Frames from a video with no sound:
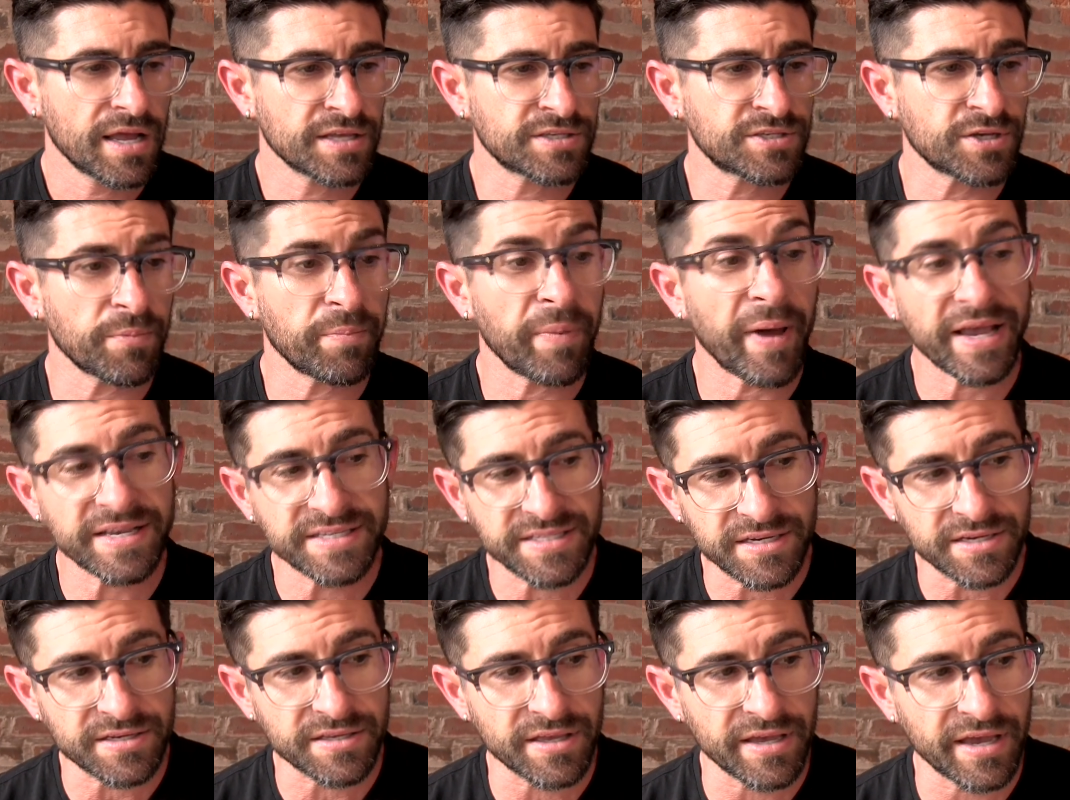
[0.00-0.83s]
So
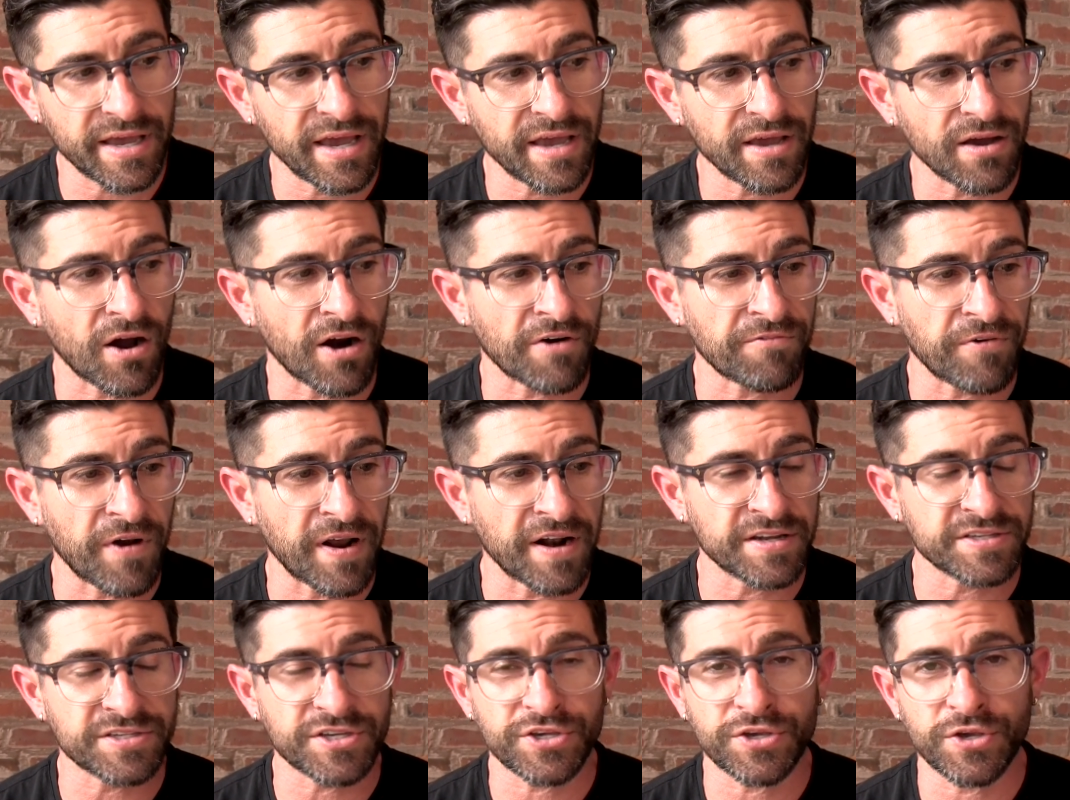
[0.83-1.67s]
basically, our
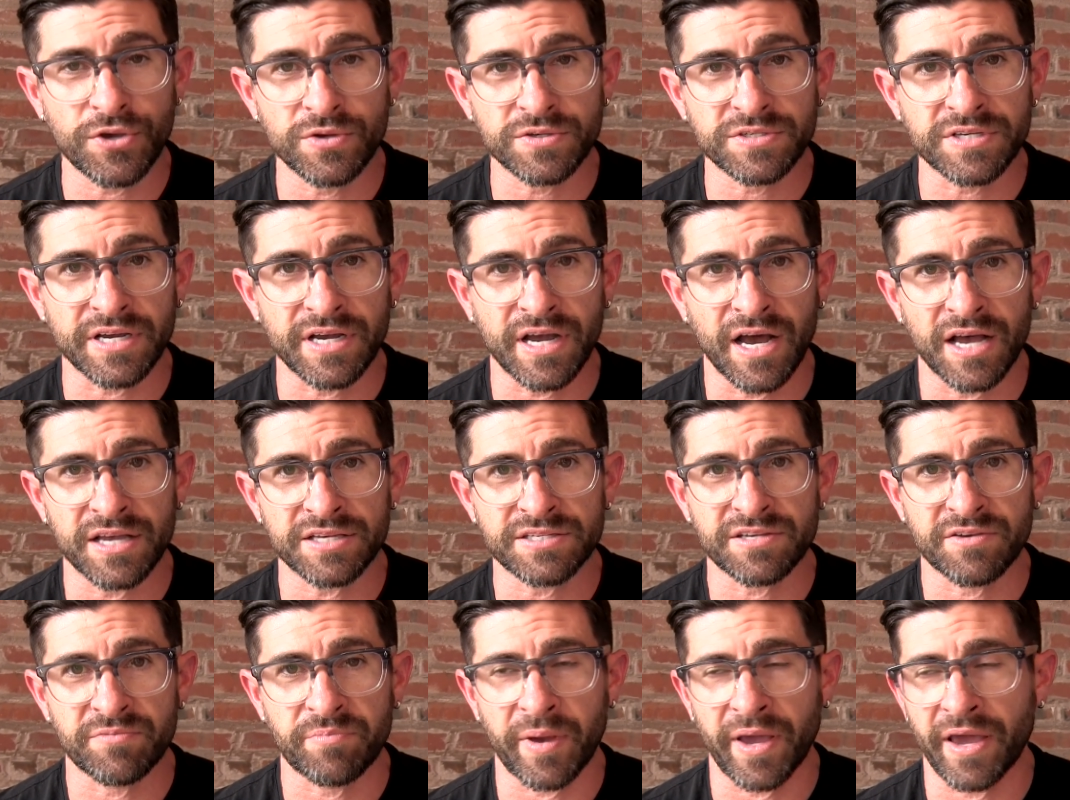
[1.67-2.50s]
friend is accusing
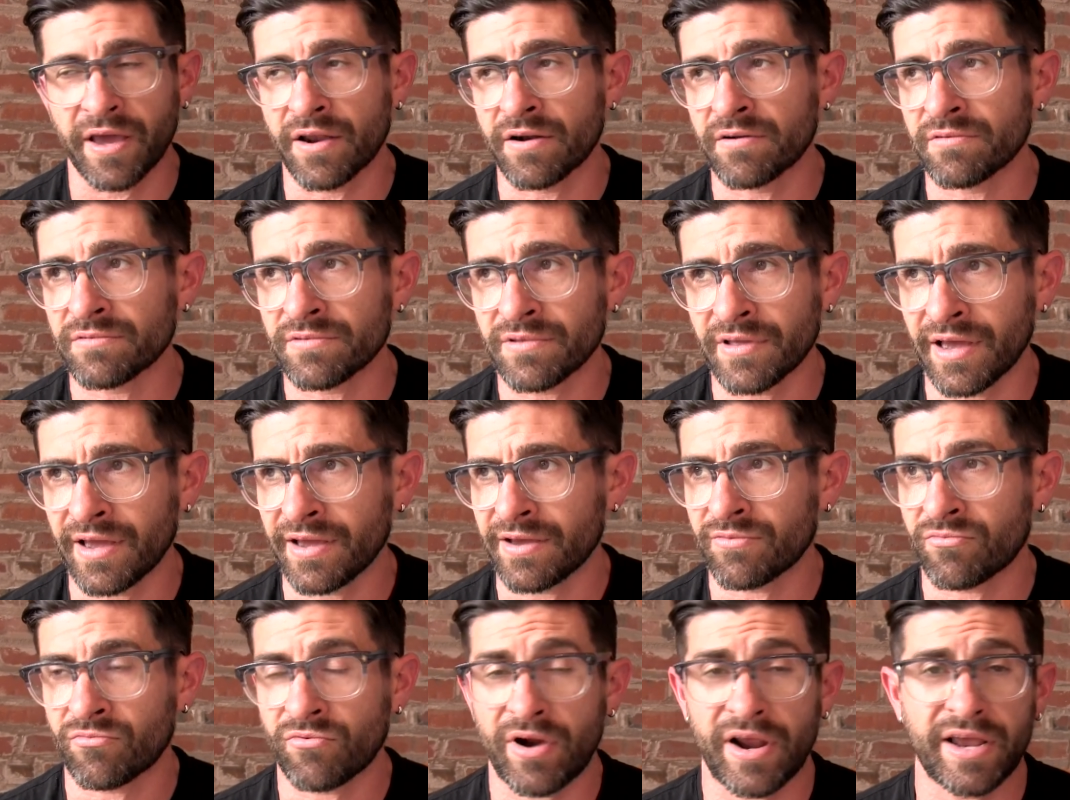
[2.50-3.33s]
us of being
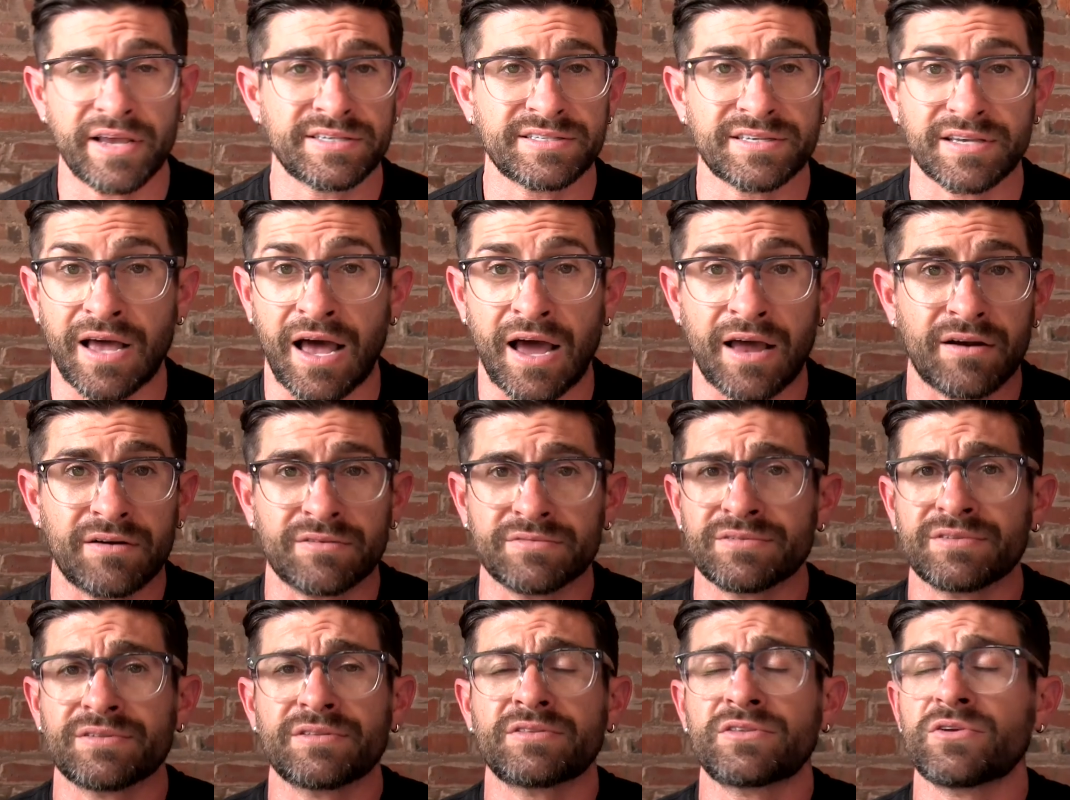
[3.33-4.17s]
like racist. I
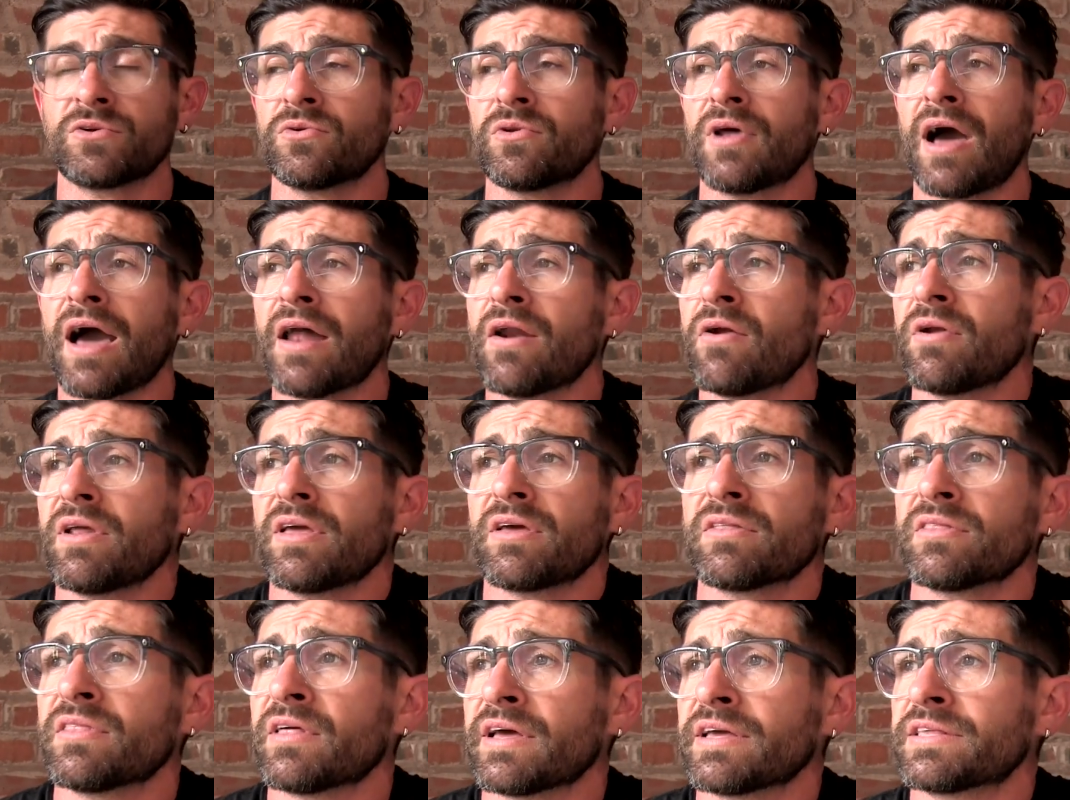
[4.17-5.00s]
don't, dude, I don't
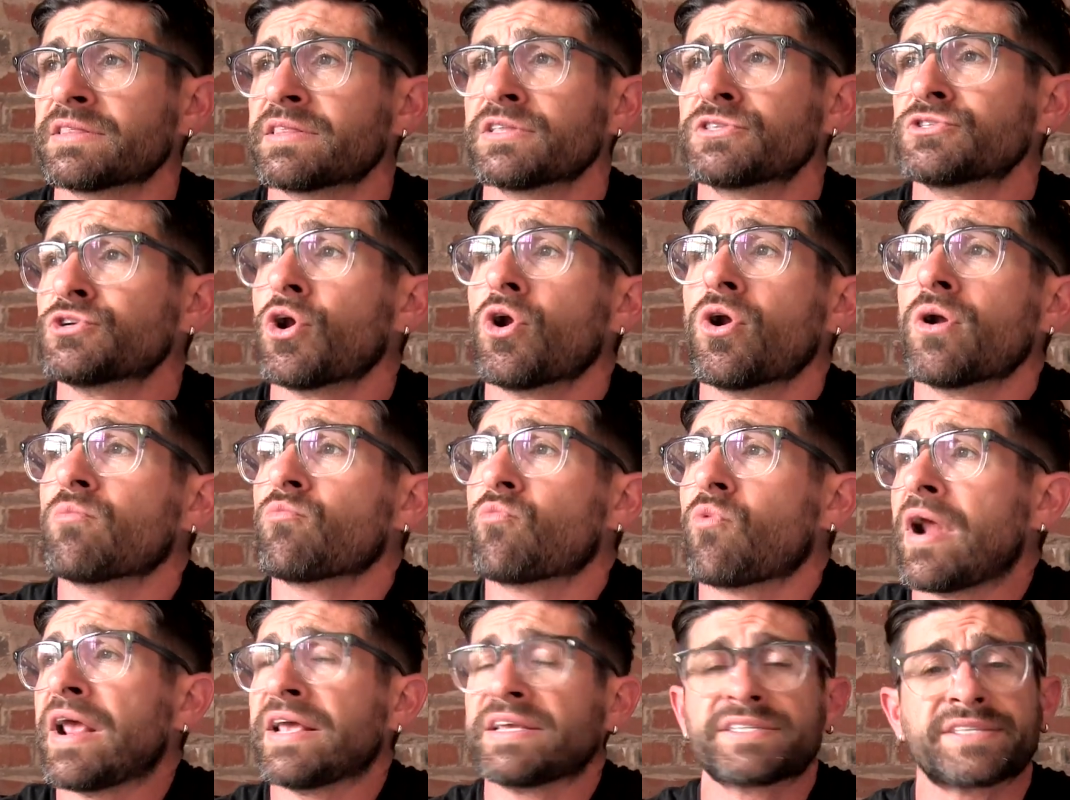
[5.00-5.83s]
even, like the term
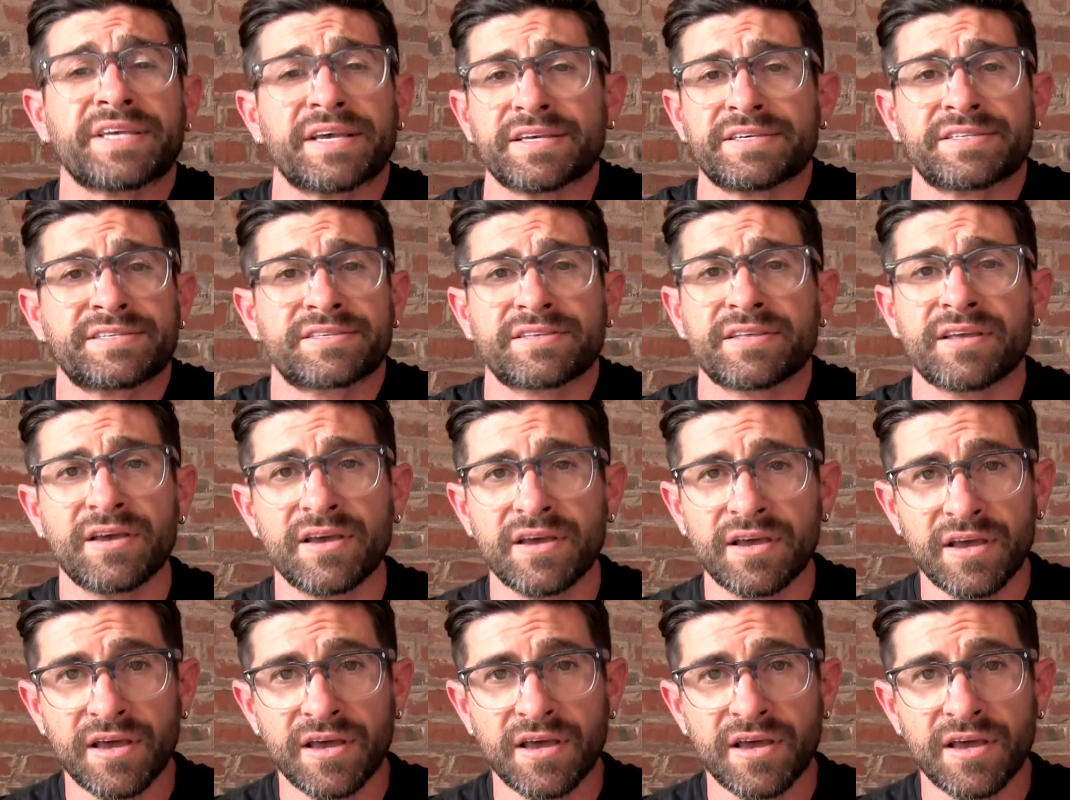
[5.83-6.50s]
racist.